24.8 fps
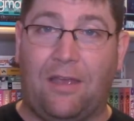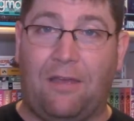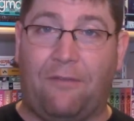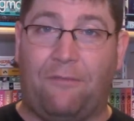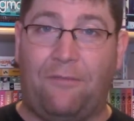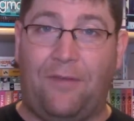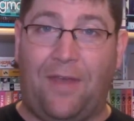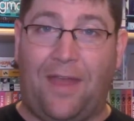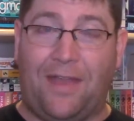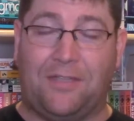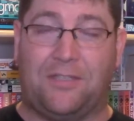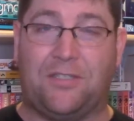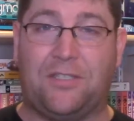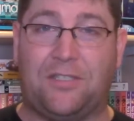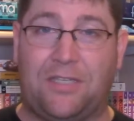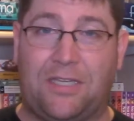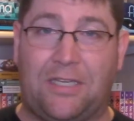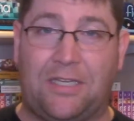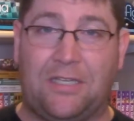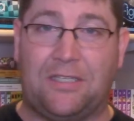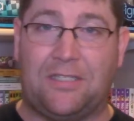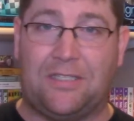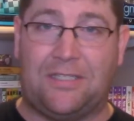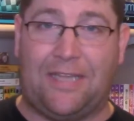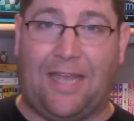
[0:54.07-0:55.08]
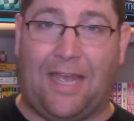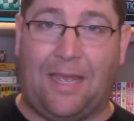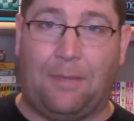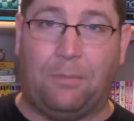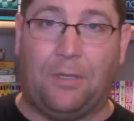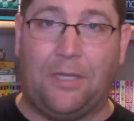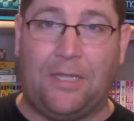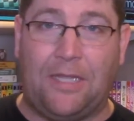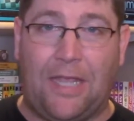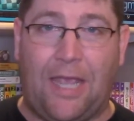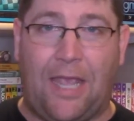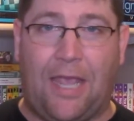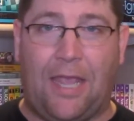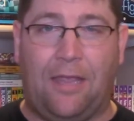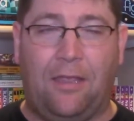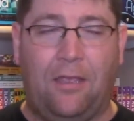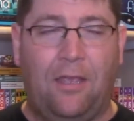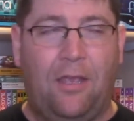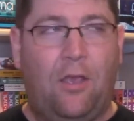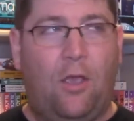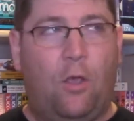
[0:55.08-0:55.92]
events in Sablier,